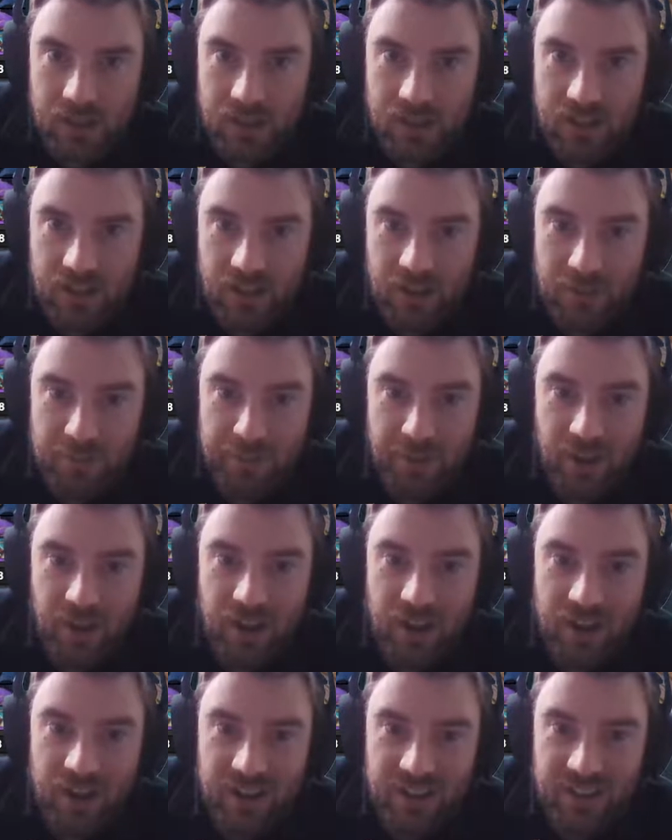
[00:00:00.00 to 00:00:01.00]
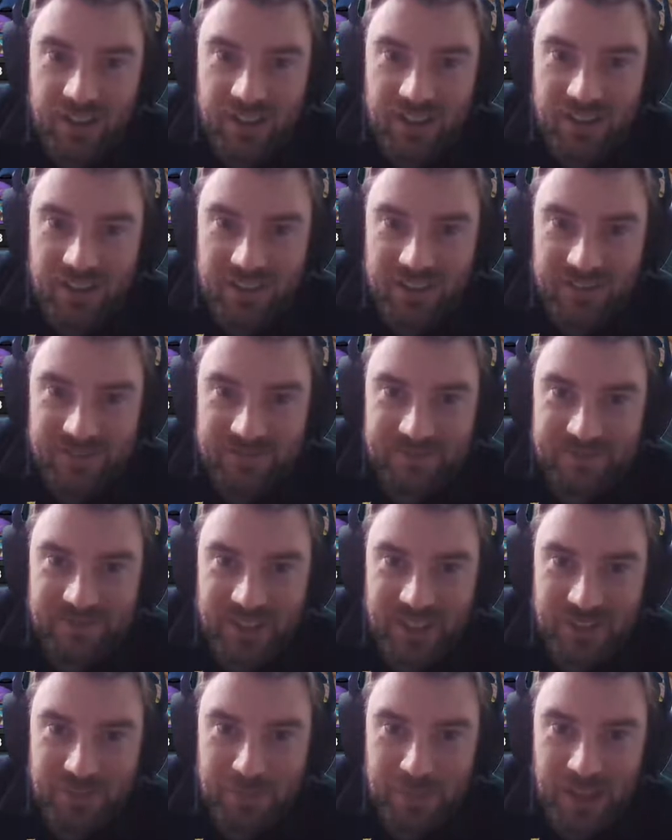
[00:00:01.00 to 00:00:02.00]
no,
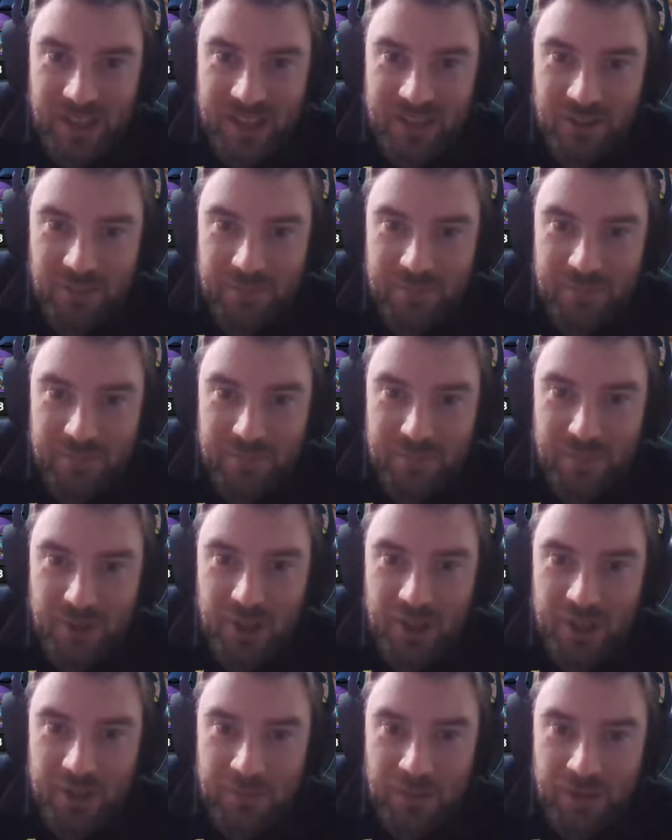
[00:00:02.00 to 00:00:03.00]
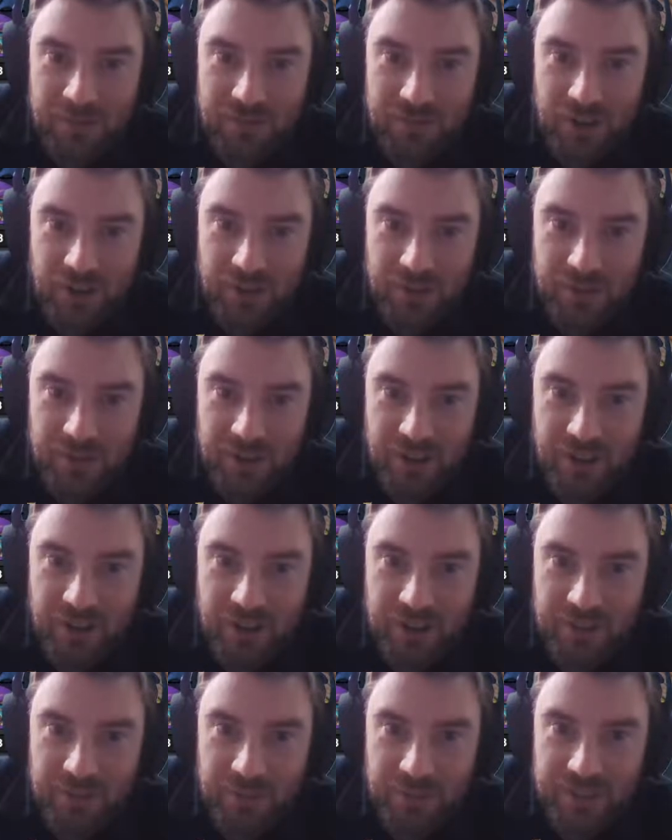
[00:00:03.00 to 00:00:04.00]
that's bad. I'm burning my final
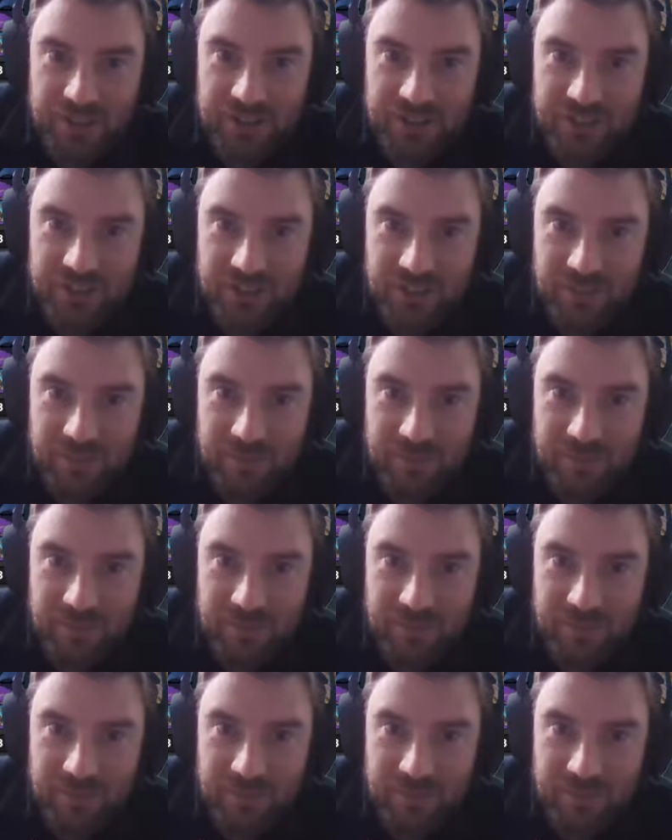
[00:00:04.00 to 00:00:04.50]
card, which is